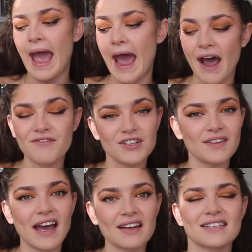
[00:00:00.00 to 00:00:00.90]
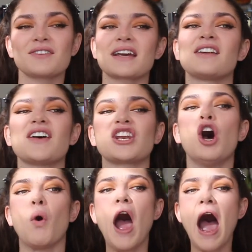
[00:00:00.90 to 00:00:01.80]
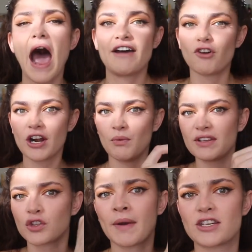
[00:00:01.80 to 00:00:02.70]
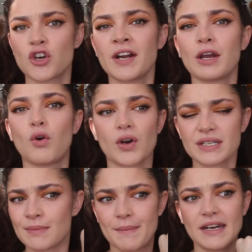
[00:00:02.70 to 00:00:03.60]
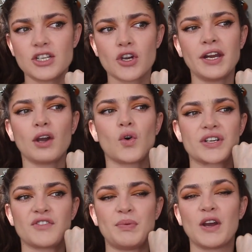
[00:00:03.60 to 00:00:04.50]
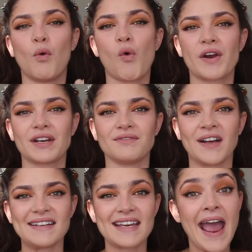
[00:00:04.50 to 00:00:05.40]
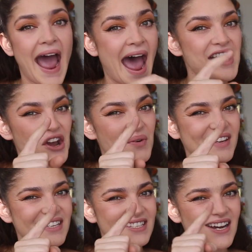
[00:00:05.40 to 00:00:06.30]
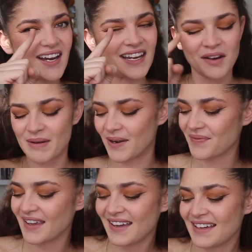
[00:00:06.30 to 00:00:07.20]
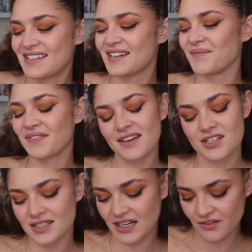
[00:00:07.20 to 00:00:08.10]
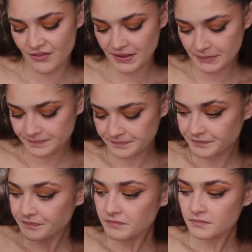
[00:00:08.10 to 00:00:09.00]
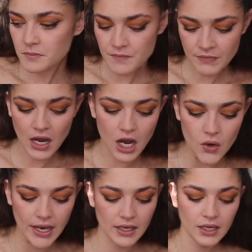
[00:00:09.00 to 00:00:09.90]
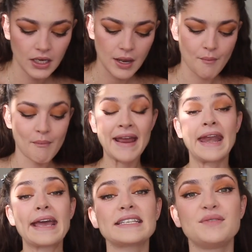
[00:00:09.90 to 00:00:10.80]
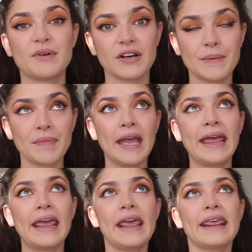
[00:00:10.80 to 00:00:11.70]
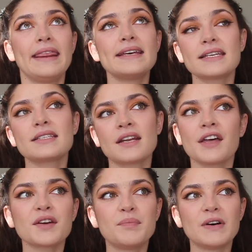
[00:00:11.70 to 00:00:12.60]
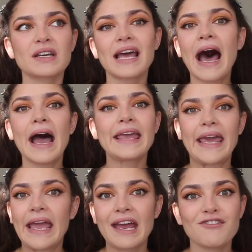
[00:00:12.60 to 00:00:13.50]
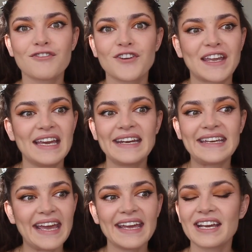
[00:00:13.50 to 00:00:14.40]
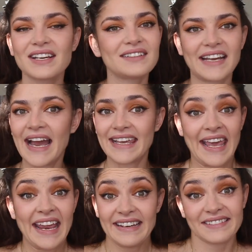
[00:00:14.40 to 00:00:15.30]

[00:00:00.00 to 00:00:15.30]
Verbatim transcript: after that because I was kind of like, no, I've already went through my training course, my mini training course of being a warrior of light. I know what he's talking about. So it was just kind of funny. Okay, my next book. This is another book that I can't freaking get, I can't